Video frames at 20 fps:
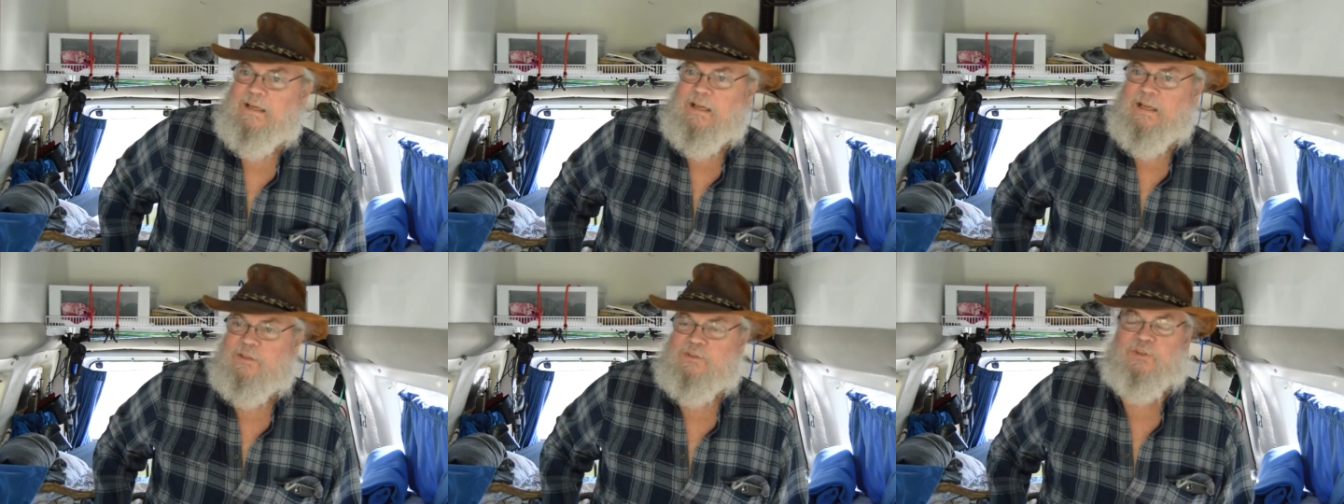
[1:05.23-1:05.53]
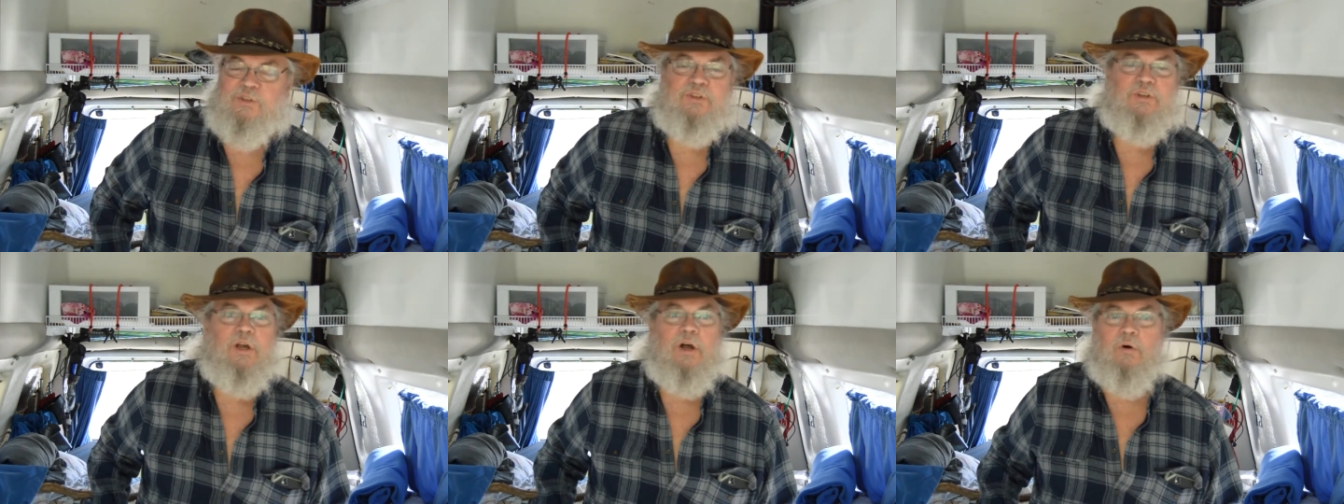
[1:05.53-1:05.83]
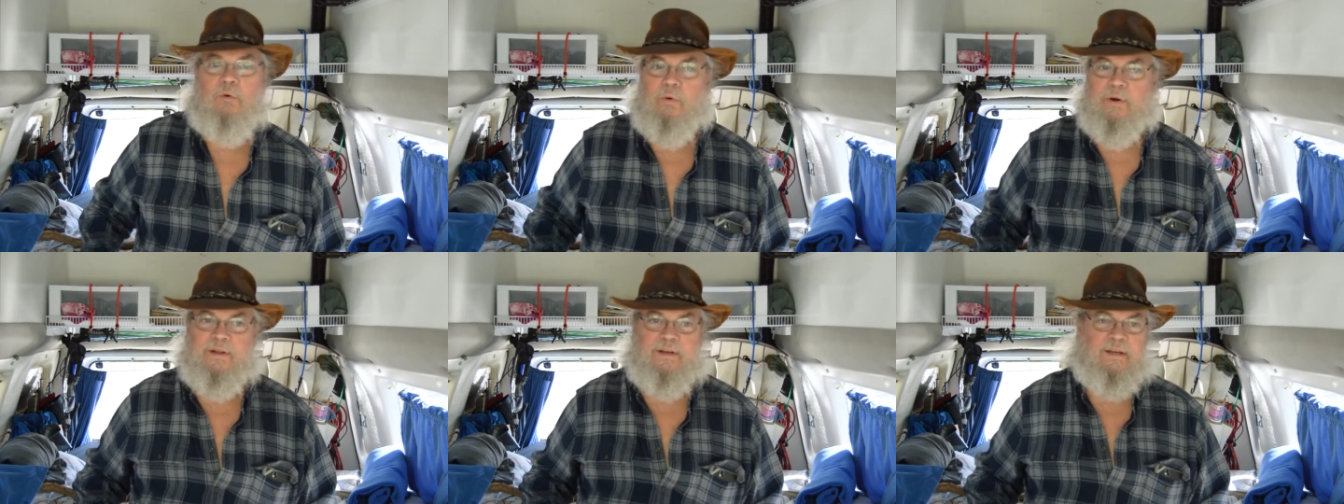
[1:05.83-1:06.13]
It's
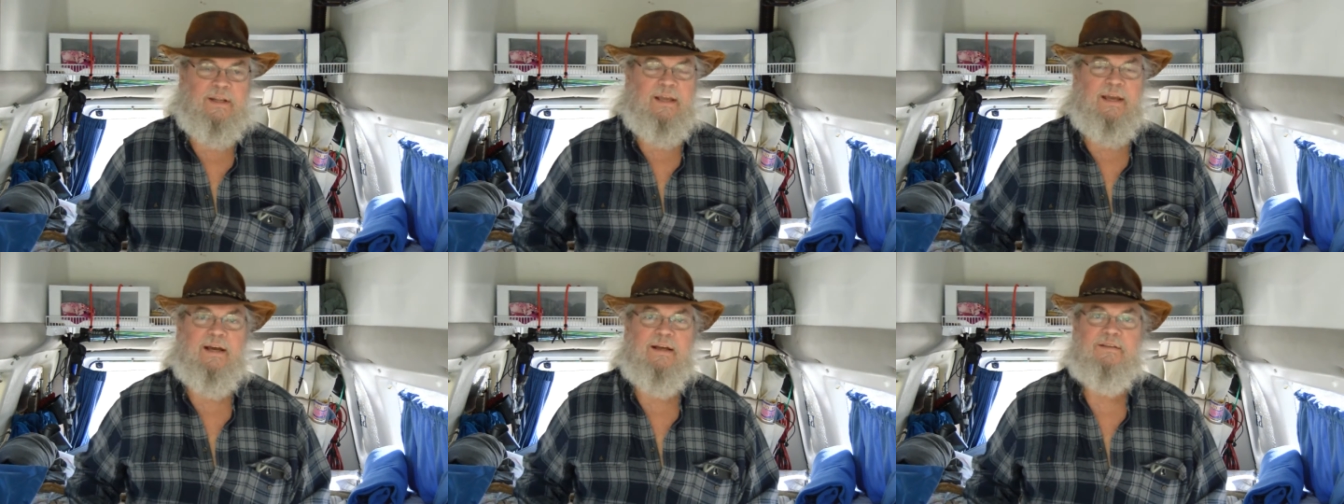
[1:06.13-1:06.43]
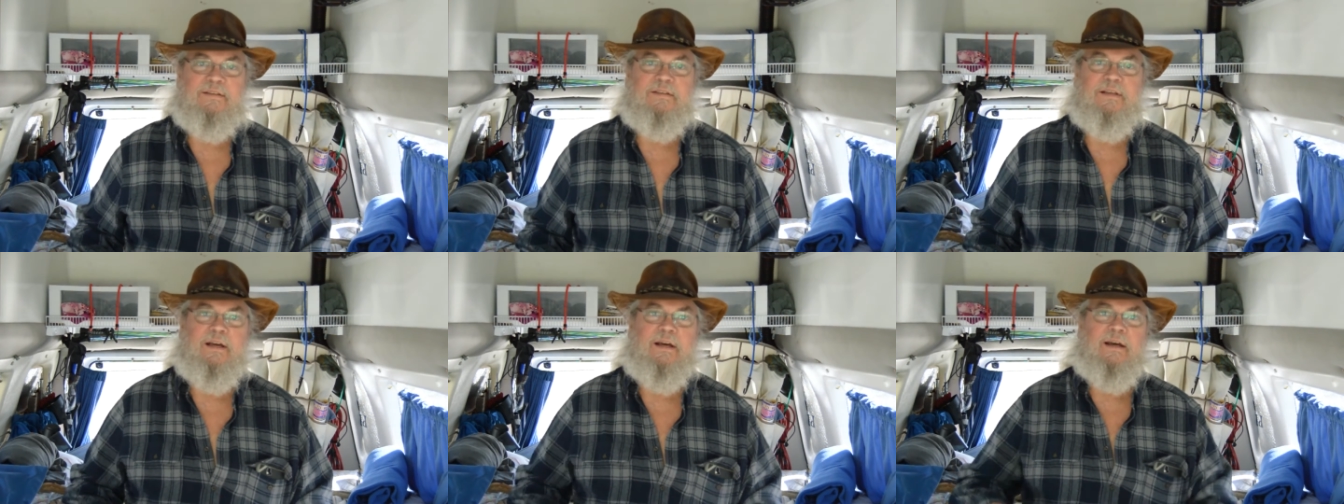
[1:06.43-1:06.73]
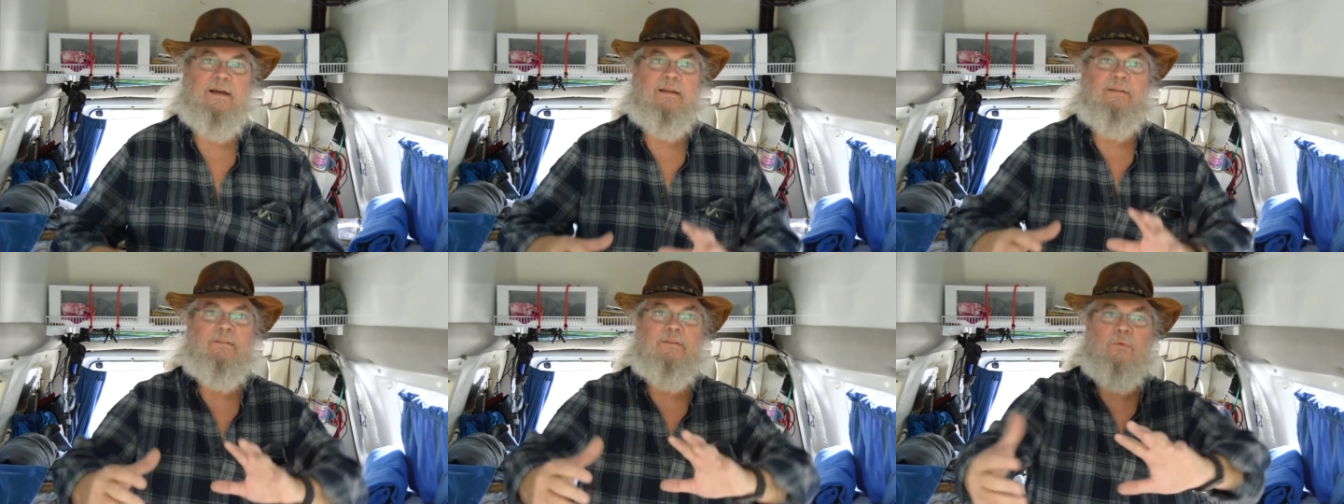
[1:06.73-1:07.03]
so windy
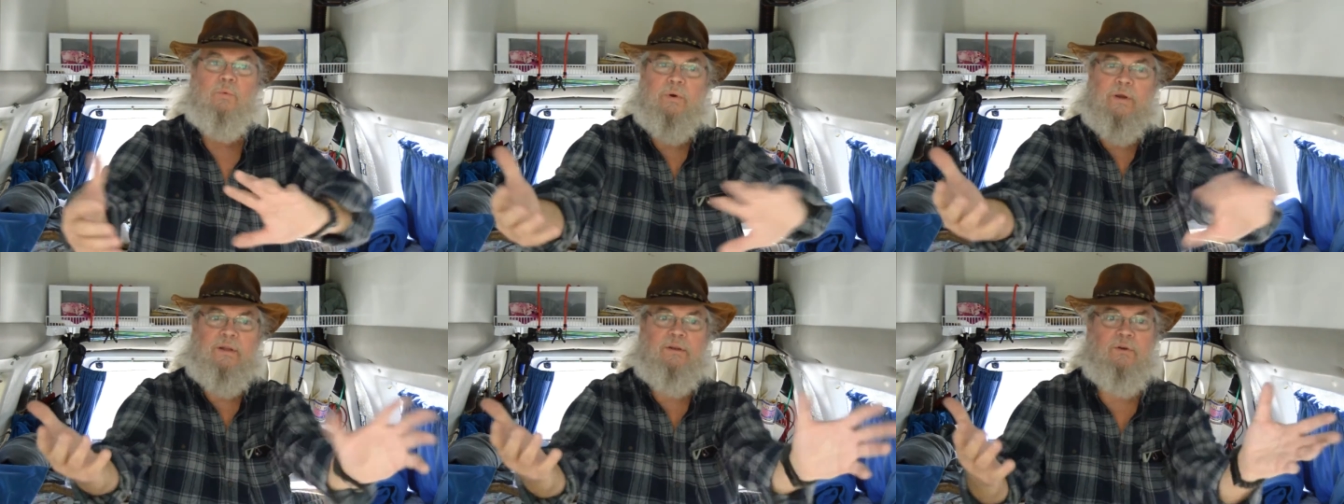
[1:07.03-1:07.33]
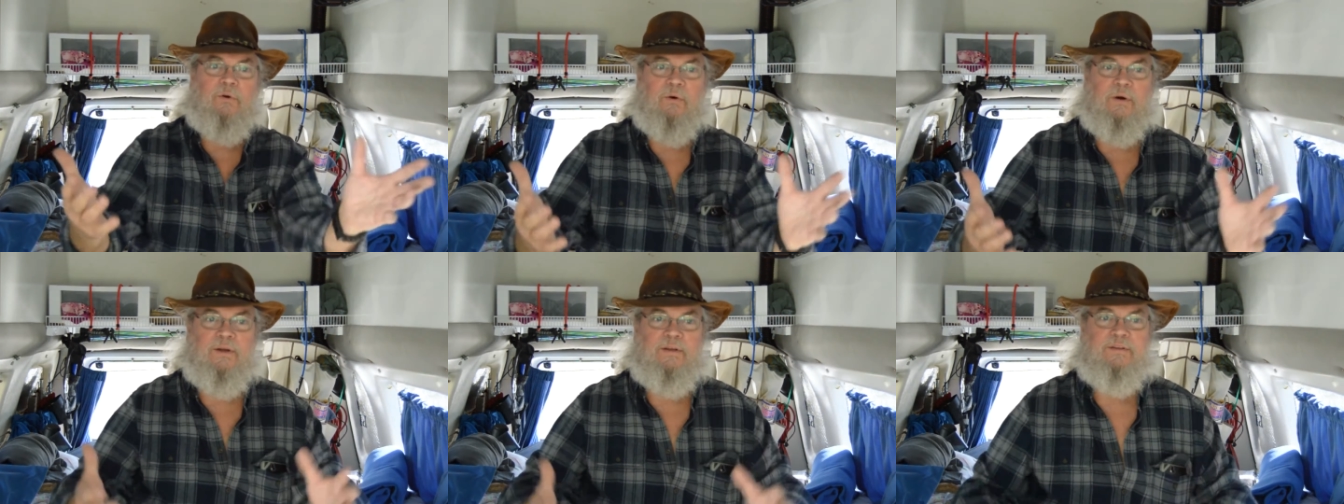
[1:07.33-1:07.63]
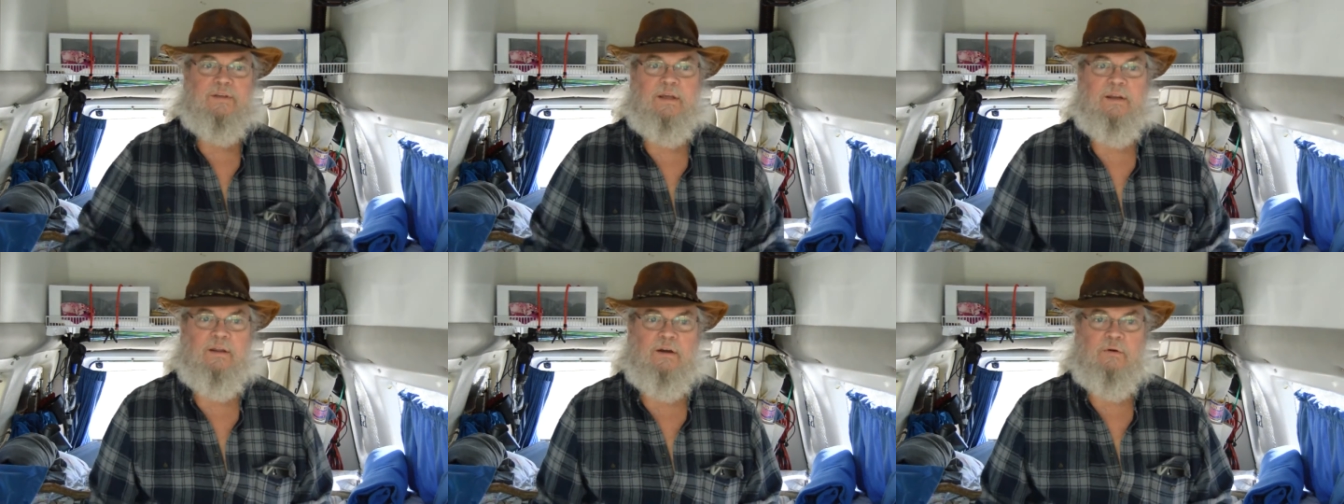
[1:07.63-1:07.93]
outside. The wind
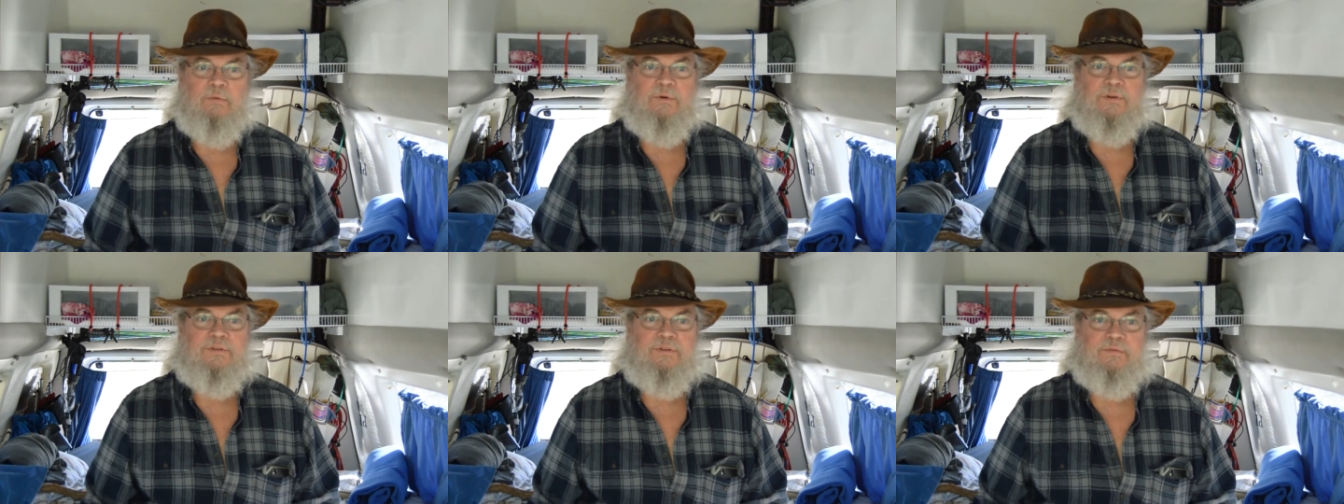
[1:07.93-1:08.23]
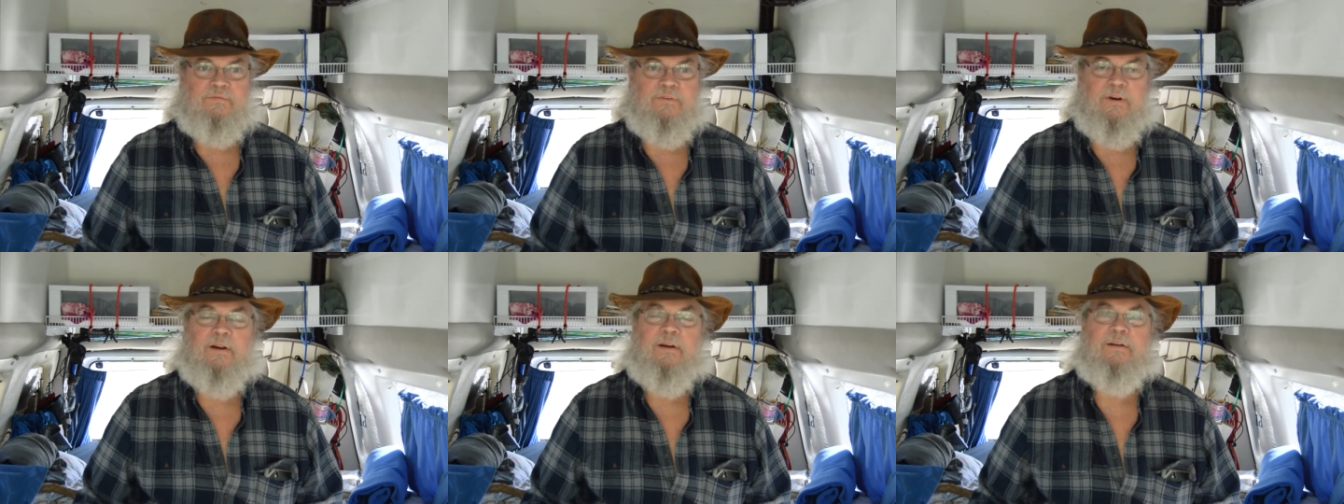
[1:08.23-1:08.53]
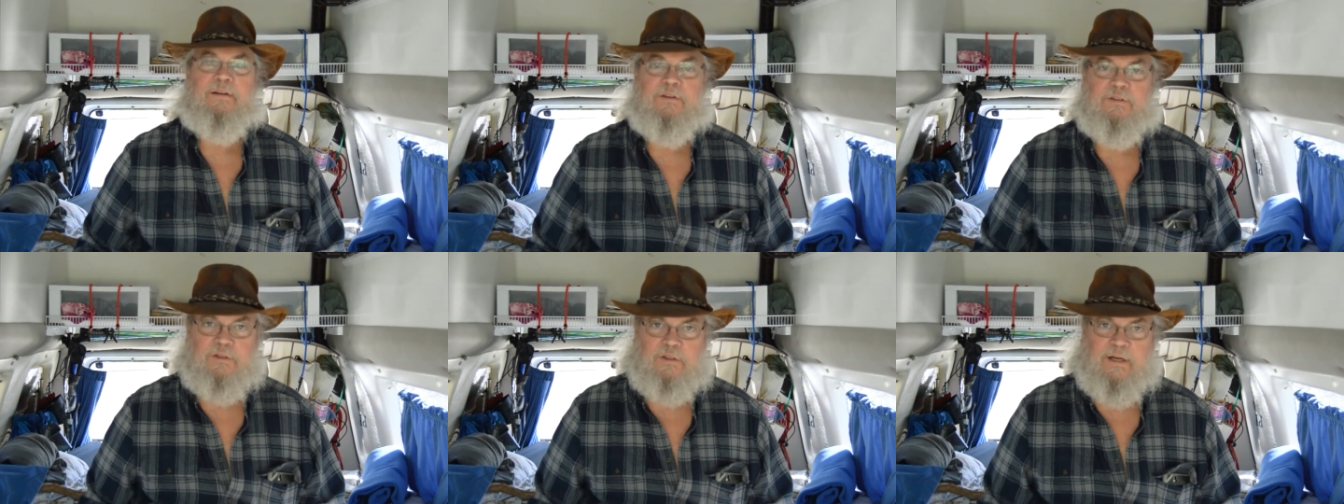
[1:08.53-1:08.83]
noise, I know, was
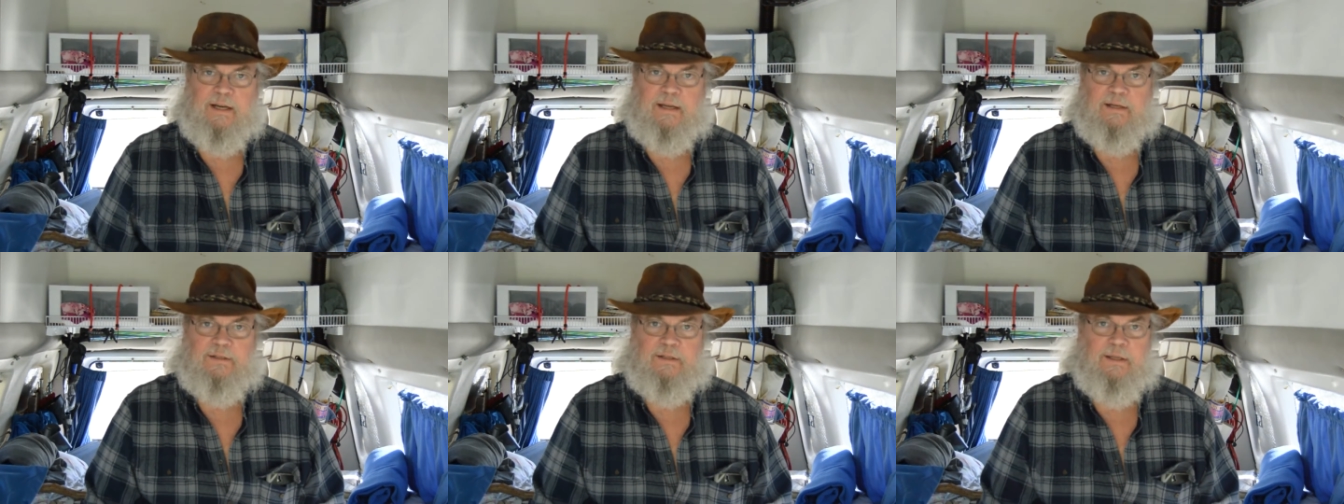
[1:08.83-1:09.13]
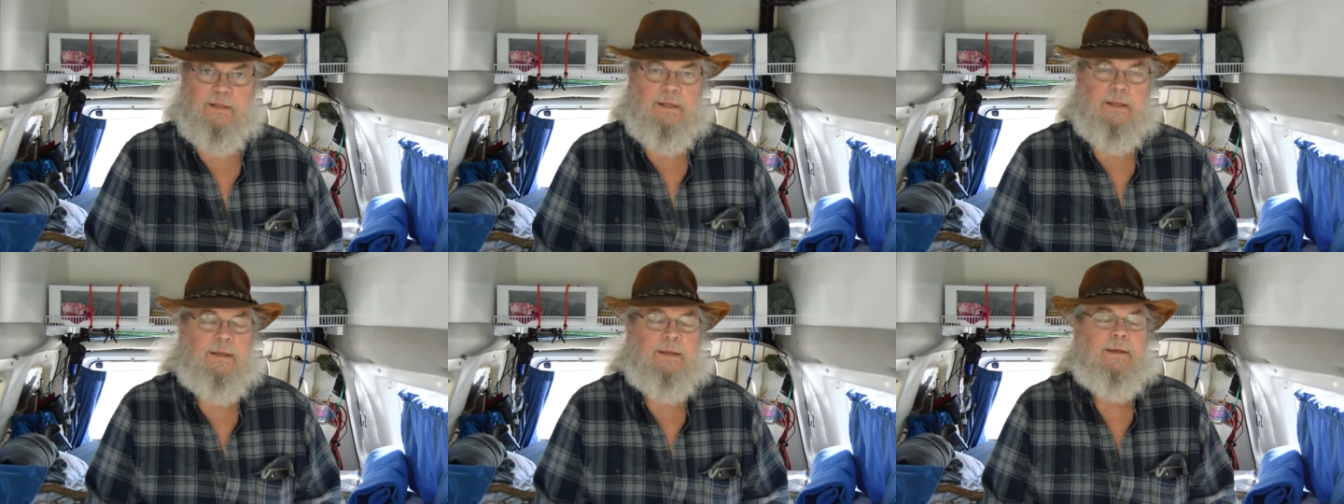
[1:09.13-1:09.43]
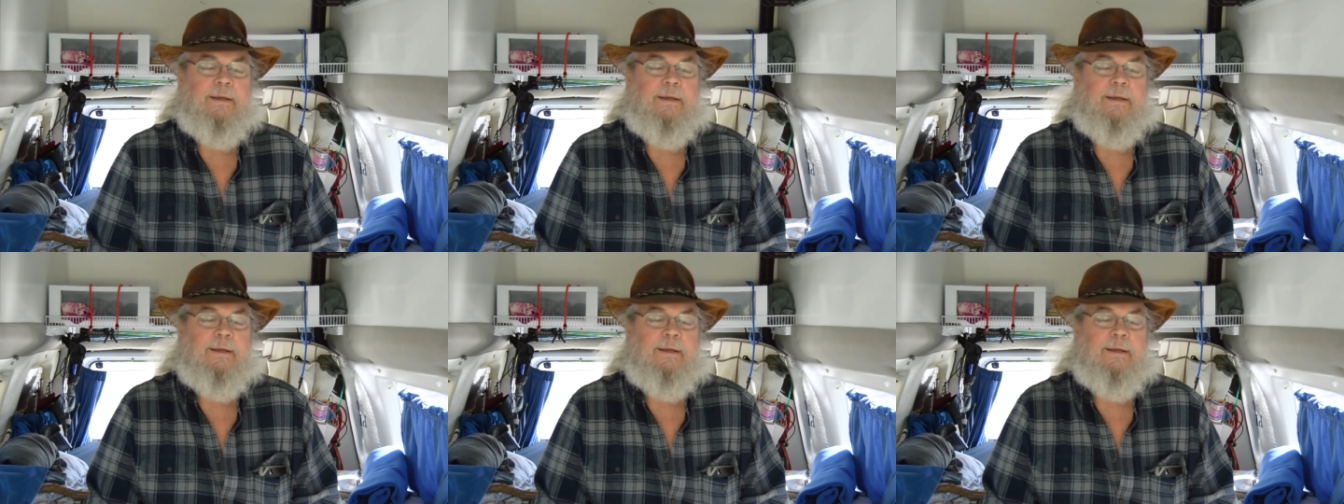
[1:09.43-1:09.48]
very distracting.